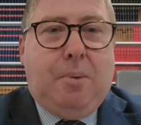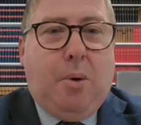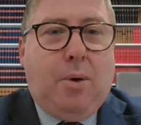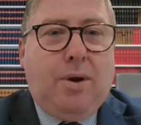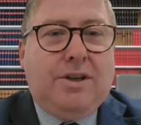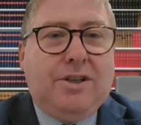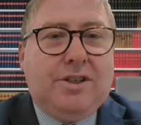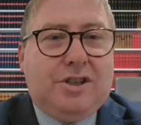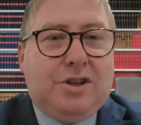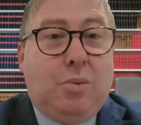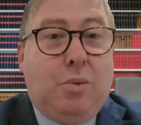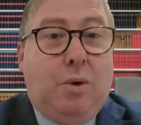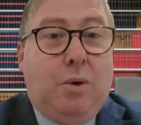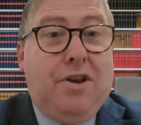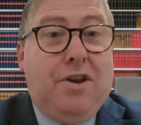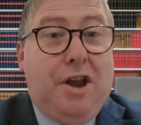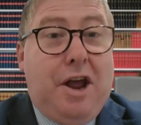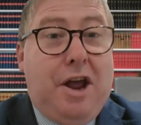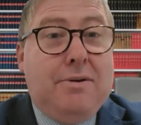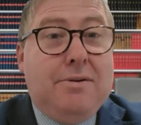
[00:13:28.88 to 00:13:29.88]
points that
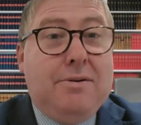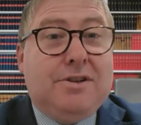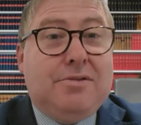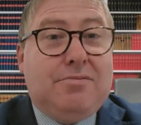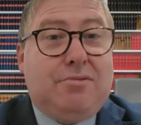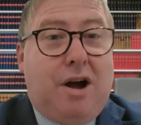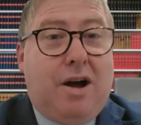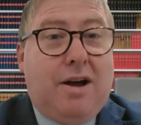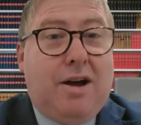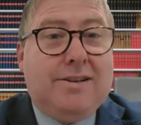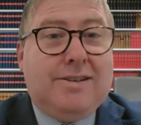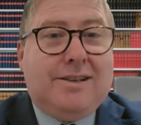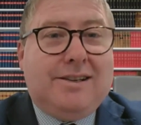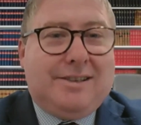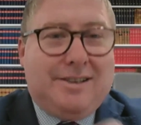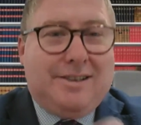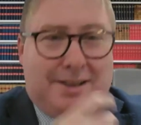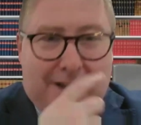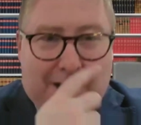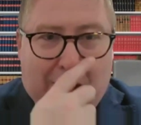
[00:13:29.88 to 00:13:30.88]
one knows
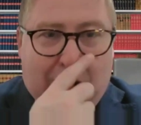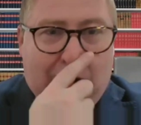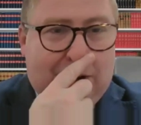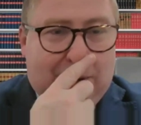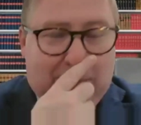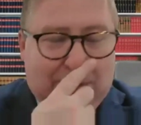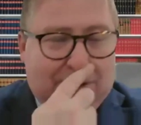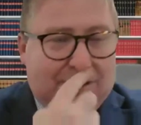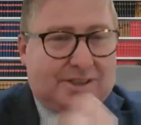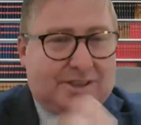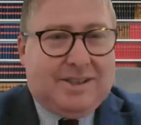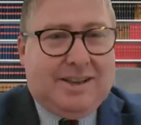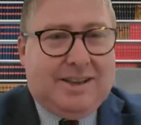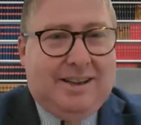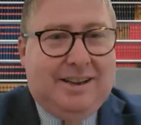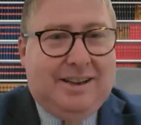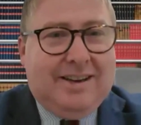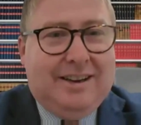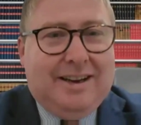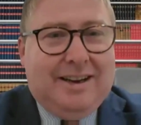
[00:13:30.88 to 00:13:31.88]
arises and the arguments
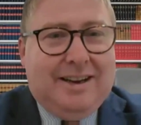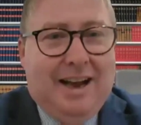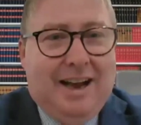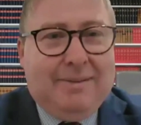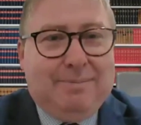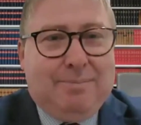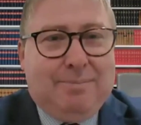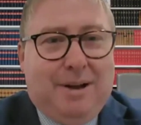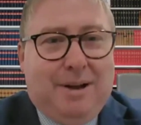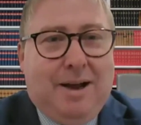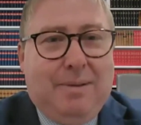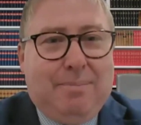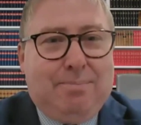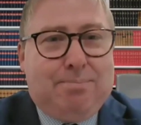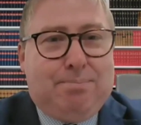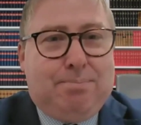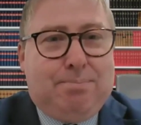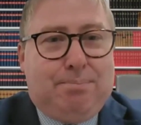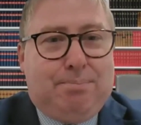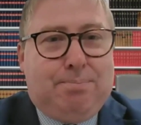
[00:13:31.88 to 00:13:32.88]
that
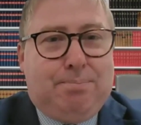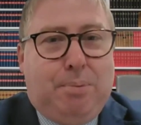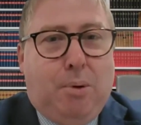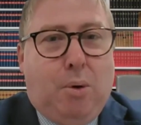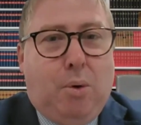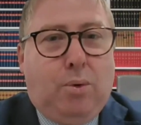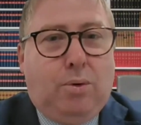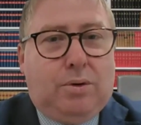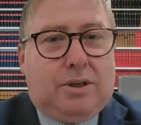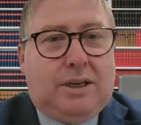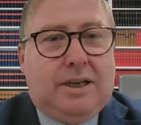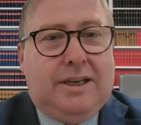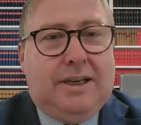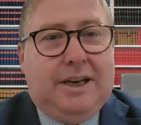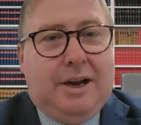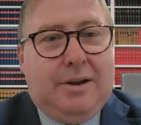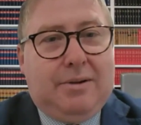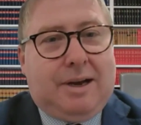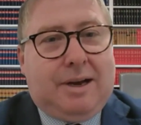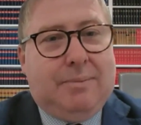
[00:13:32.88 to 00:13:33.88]
are
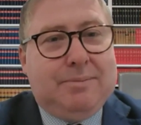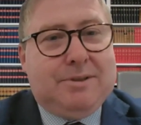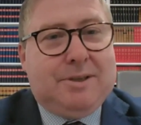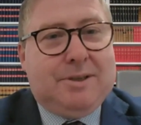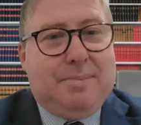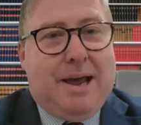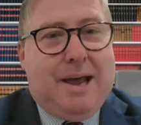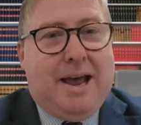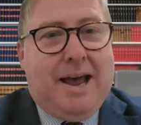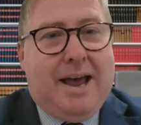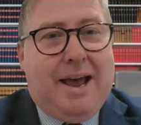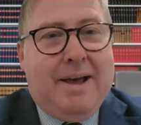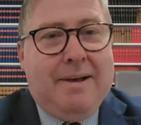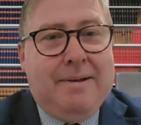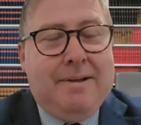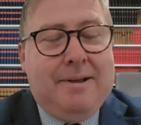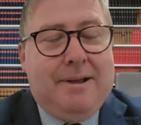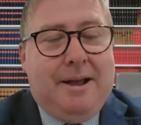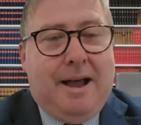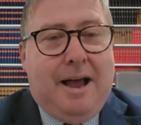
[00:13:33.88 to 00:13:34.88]
come to
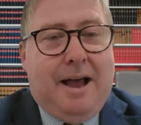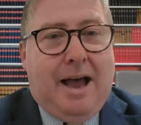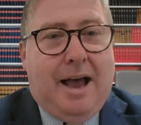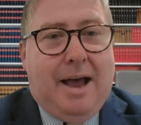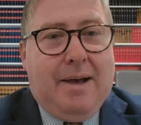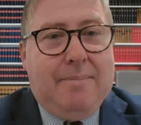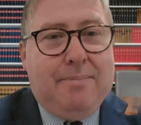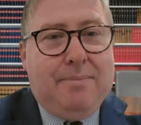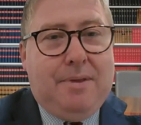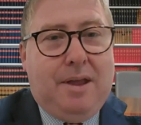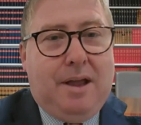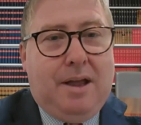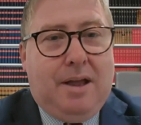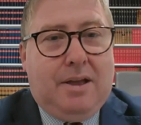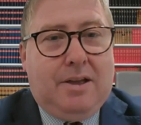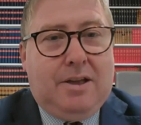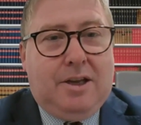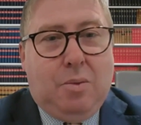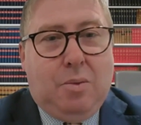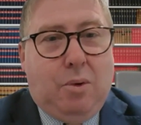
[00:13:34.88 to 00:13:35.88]
bear,
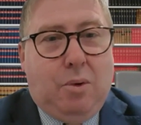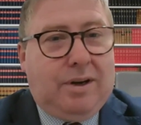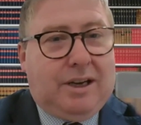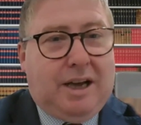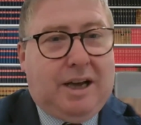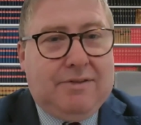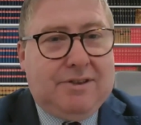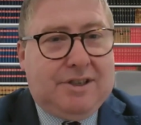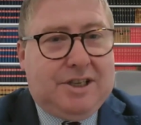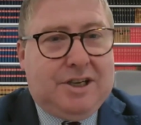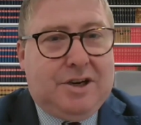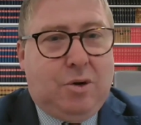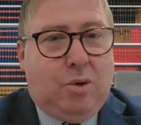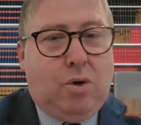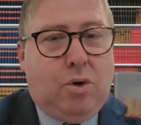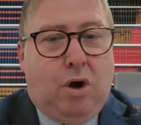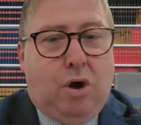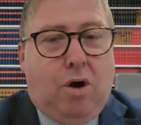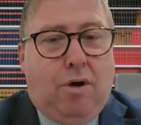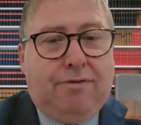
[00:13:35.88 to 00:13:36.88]
one covers it
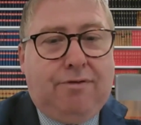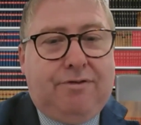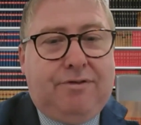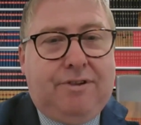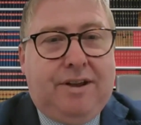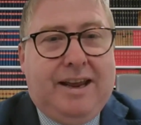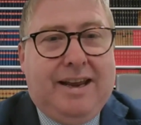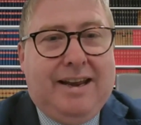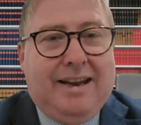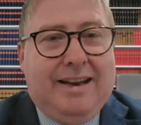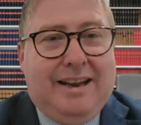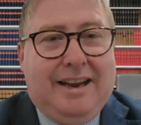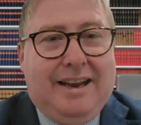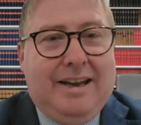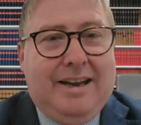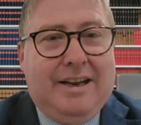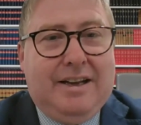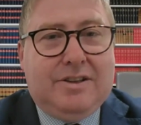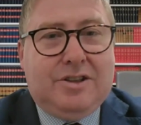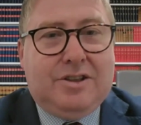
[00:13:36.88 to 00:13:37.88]
all off
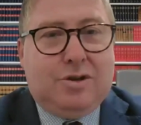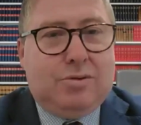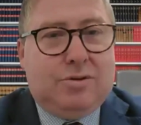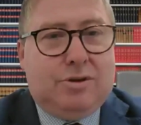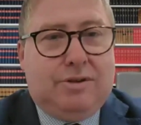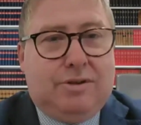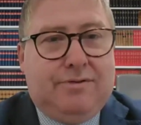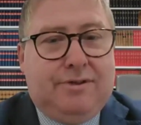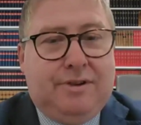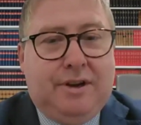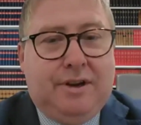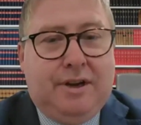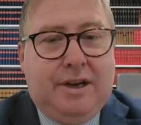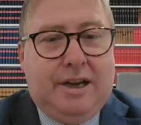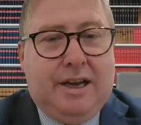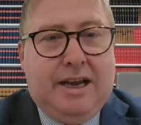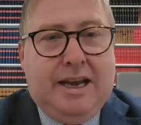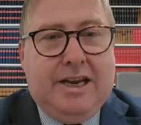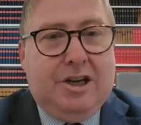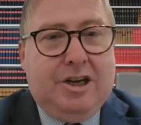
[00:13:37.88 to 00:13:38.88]
in a sort of
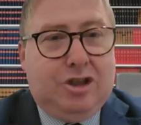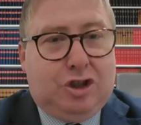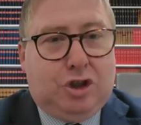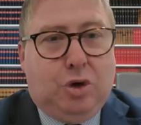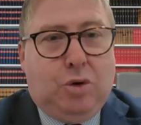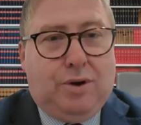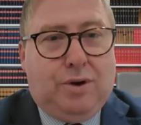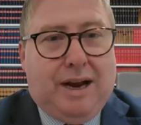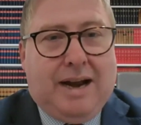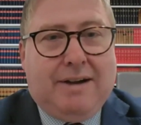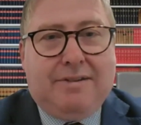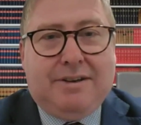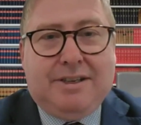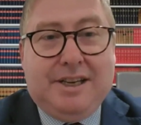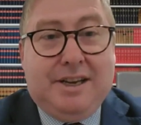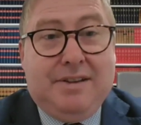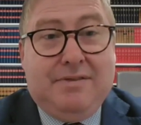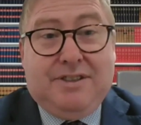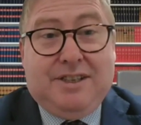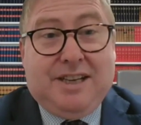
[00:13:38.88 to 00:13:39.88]
in a short
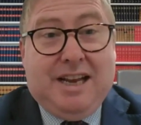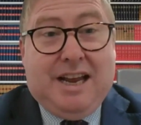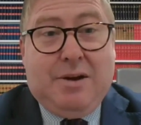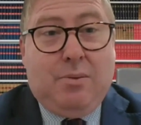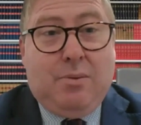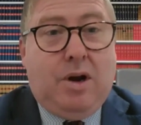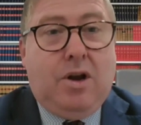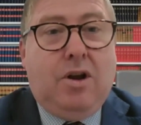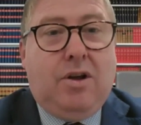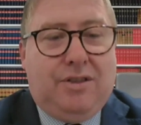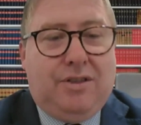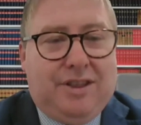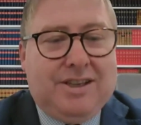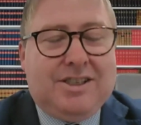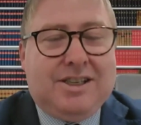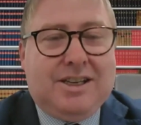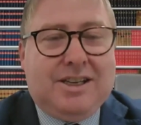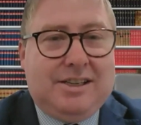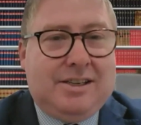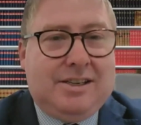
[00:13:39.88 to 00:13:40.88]
narrative saying, well, look,
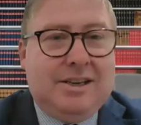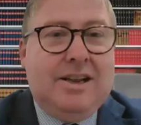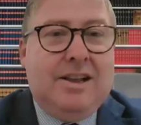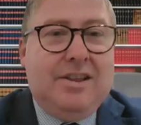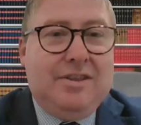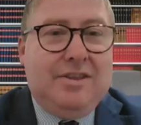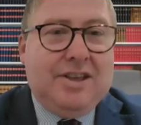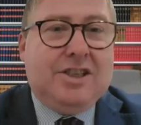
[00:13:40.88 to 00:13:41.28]
this is